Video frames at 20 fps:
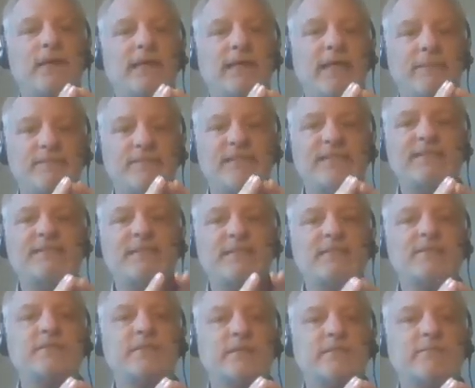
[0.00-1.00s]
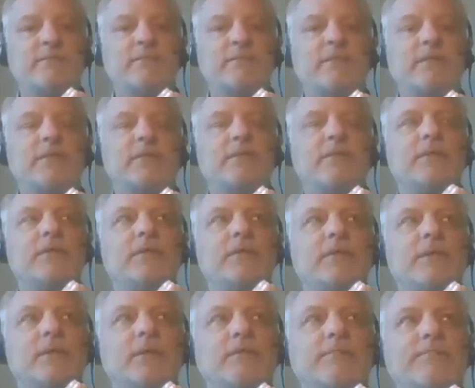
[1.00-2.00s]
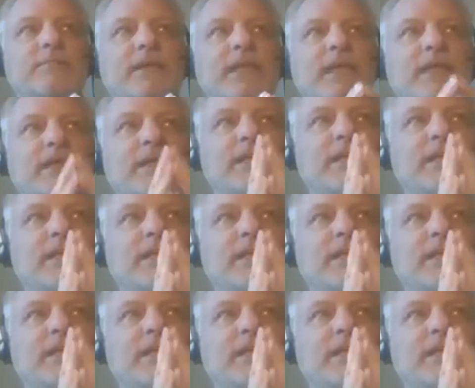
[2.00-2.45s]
an MT system. In